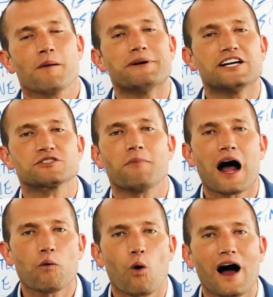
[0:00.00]
Because
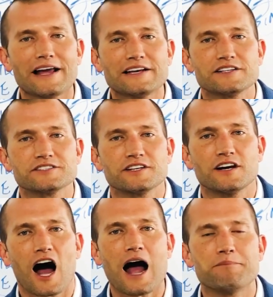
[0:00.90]
my why is
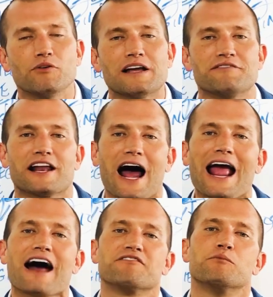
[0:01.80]
I believe that I
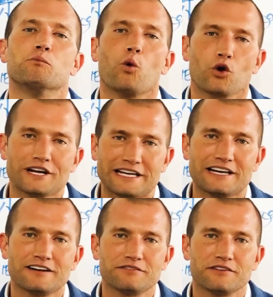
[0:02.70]
have more to
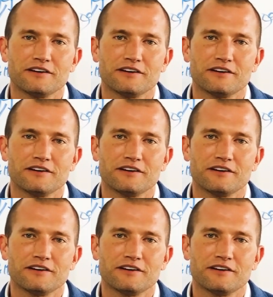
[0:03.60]
give